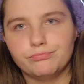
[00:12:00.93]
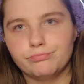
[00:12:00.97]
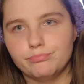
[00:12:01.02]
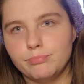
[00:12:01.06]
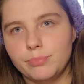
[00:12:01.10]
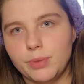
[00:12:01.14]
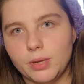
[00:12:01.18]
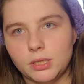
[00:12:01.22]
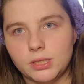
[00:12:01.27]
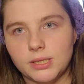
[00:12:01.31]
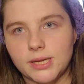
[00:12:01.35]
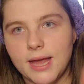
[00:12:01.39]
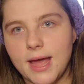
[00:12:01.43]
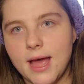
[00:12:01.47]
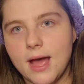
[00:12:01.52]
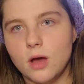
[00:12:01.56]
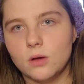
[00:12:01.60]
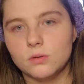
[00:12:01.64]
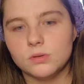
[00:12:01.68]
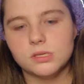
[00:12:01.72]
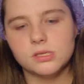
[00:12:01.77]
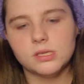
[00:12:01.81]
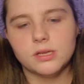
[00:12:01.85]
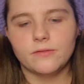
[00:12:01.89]
building a
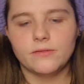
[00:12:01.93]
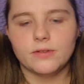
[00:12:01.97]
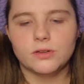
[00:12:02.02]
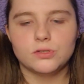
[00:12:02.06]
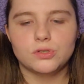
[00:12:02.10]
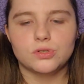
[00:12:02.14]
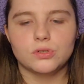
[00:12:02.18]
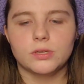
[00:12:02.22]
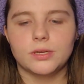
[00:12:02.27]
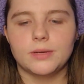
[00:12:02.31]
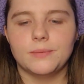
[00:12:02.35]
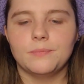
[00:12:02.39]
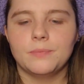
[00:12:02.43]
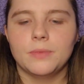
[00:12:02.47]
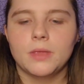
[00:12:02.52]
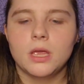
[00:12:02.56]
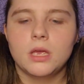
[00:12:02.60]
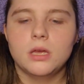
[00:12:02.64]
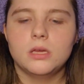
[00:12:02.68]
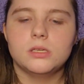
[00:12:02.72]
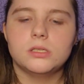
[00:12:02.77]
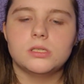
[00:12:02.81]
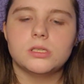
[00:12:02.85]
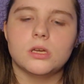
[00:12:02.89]
house eventually.
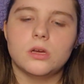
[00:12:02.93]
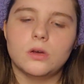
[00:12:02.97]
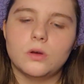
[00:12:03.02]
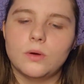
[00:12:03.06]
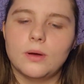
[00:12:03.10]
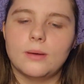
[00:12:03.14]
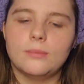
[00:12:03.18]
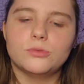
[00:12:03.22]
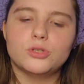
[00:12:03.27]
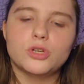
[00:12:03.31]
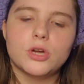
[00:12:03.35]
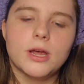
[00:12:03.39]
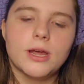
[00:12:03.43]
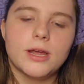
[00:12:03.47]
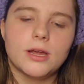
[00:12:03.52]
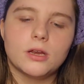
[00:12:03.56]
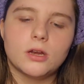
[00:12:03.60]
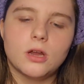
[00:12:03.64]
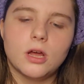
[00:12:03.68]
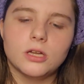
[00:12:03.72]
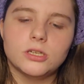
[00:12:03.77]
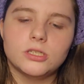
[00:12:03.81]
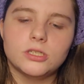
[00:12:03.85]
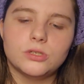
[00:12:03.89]
So I'm trying
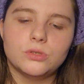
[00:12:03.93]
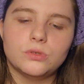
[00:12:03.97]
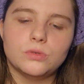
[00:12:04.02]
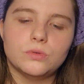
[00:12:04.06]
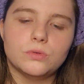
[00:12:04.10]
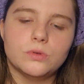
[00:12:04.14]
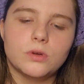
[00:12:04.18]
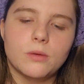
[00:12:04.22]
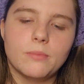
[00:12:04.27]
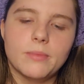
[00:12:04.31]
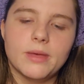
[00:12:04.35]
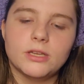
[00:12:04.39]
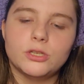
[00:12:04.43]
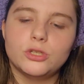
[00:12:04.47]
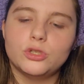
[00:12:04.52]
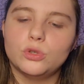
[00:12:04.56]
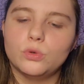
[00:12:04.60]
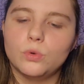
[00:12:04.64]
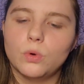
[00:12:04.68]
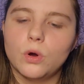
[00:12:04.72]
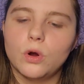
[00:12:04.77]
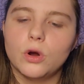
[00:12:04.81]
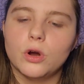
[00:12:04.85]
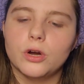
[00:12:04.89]
not to commit
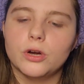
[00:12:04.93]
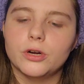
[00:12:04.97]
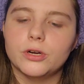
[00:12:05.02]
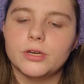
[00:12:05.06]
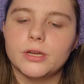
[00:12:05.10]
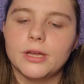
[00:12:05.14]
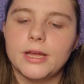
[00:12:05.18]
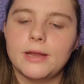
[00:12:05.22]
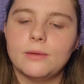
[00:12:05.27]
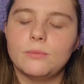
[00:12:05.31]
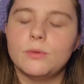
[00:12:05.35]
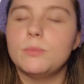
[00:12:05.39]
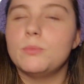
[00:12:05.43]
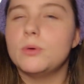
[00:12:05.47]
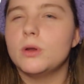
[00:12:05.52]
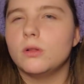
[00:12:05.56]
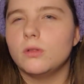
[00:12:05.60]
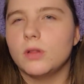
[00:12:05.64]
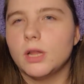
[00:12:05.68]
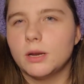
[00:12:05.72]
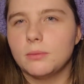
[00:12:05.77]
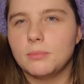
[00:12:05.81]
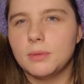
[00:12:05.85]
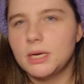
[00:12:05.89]
too hard, and we put a
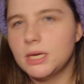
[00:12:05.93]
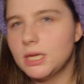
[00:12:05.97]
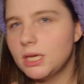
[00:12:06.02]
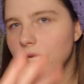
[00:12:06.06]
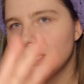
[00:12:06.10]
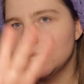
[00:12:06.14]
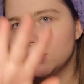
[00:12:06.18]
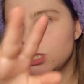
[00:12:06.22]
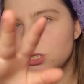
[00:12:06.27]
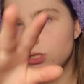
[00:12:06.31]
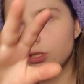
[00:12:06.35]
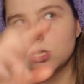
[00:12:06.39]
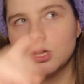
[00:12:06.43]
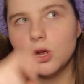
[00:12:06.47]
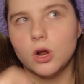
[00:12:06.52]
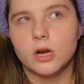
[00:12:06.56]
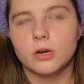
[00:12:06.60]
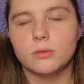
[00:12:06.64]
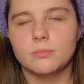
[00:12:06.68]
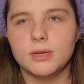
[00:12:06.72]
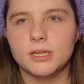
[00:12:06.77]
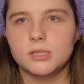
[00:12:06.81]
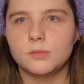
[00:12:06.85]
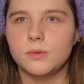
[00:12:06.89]
lot of money into the
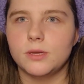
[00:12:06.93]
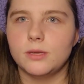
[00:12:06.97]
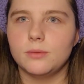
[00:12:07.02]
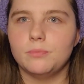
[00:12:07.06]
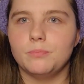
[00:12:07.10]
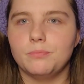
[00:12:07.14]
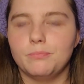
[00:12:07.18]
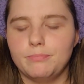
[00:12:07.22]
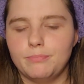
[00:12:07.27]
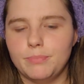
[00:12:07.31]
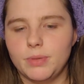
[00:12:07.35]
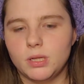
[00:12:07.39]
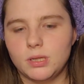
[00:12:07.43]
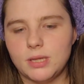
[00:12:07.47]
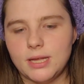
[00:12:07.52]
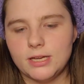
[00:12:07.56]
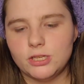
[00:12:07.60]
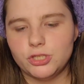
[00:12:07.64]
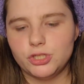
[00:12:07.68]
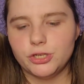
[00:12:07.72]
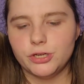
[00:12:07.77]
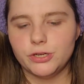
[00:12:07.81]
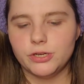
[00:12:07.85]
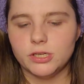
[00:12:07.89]
garden beds we built
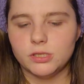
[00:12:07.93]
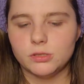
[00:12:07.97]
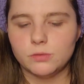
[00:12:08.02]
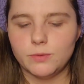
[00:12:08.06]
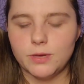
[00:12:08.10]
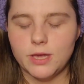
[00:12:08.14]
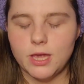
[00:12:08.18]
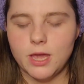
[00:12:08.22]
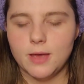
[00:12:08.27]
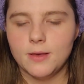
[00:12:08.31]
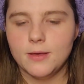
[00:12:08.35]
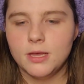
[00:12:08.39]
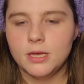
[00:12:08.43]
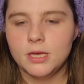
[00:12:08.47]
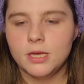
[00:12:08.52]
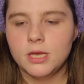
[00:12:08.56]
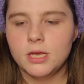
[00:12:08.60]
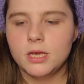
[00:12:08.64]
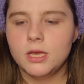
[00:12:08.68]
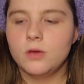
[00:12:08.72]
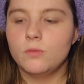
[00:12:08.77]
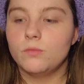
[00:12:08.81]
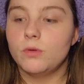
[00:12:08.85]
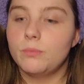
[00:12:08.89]
last year, because we
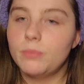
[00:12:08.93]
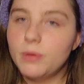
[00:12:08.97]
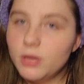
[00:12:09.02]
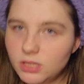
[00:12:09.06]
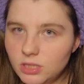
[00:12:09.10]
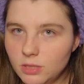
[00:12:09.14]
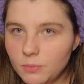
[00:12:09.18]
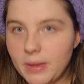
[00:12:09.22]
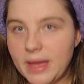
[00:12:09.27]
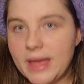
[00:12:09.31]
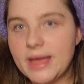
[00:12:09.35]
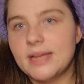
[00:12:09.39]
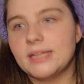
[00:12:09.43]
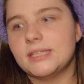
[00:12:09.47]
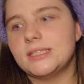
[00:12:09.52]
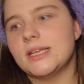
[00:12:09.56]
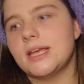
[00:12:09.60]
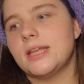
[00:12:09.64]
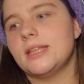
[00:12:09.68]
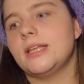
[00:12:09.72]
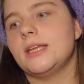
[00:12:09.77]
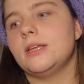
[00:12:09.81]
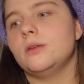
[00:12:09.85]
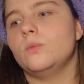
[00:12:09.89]
built the beds,
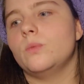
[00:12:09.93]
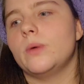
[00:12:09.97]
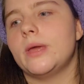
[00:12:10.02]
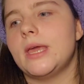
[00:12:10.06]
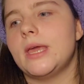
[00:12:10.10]
and then